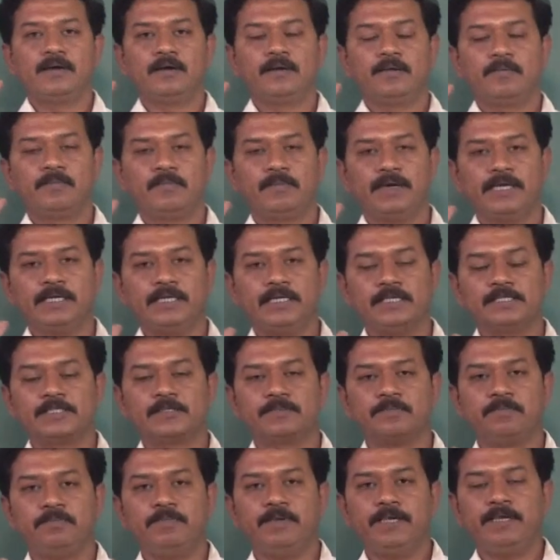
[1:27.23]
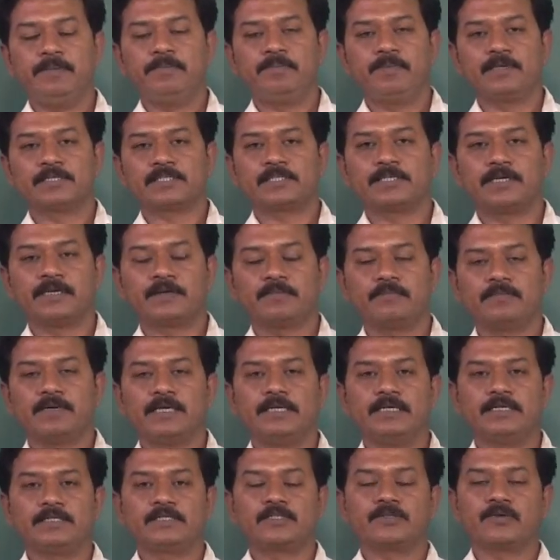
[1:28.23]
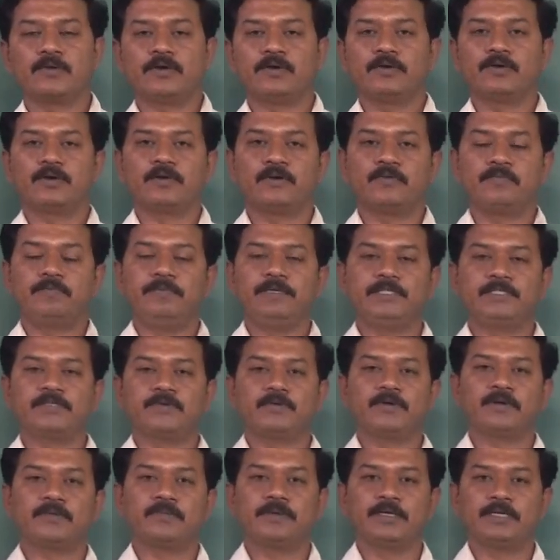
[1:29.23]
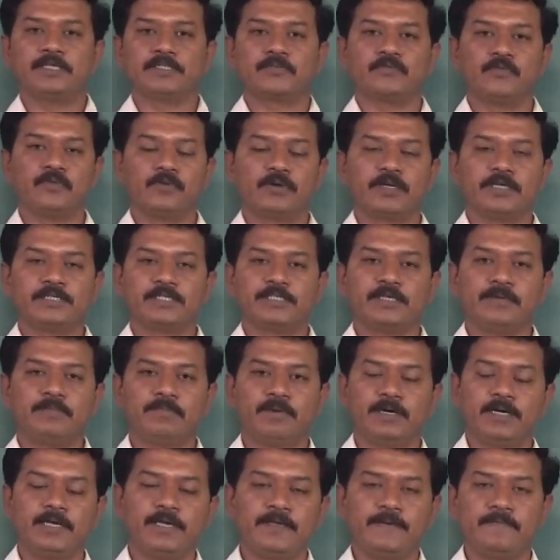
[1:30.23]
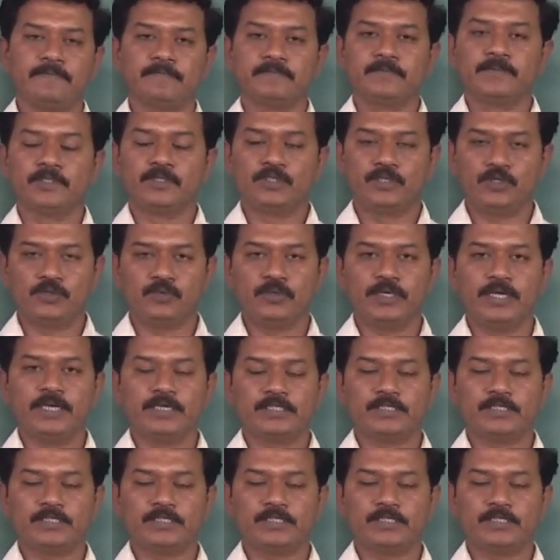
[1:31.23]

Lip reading: minus b plus or minus square root of b square minus 4ac by 2a.